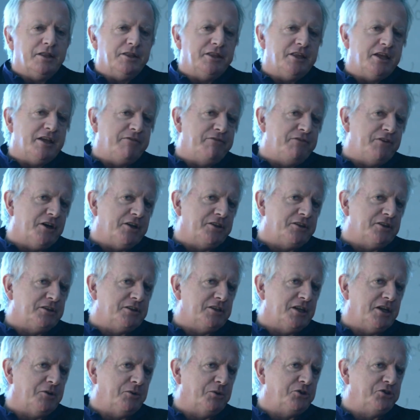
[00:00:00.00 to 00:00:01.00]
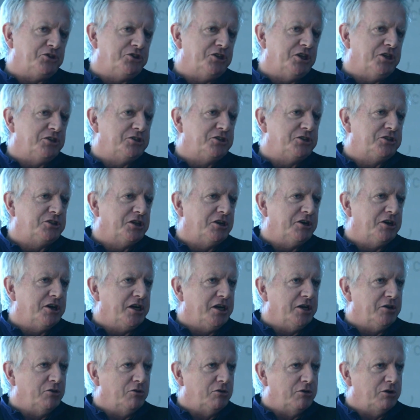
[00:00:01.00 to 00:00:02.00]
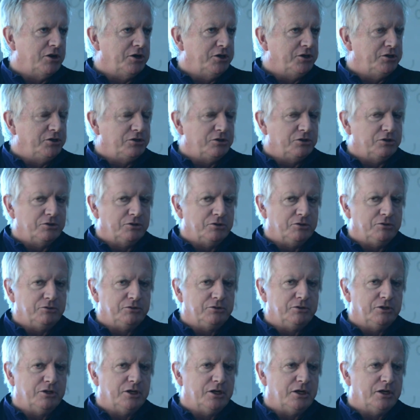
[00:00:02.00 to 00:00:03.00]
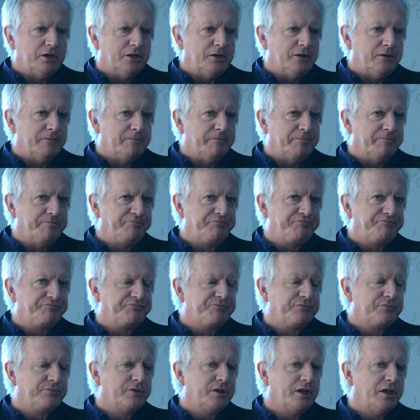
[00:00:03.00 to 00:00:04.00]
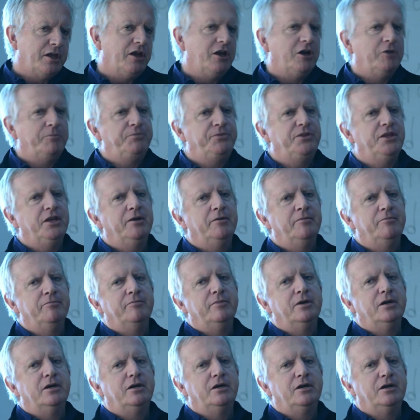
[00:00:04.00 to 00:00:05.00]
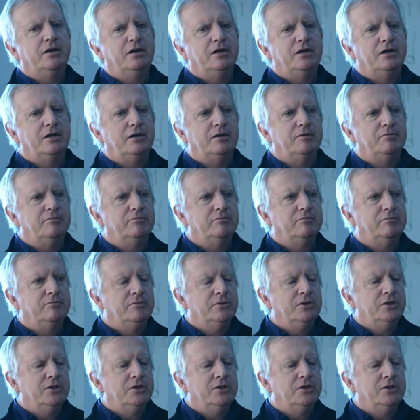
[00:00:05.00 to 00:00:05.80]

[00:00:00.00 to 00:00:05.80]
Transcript: they felt that that was necessary in order to um, help them um,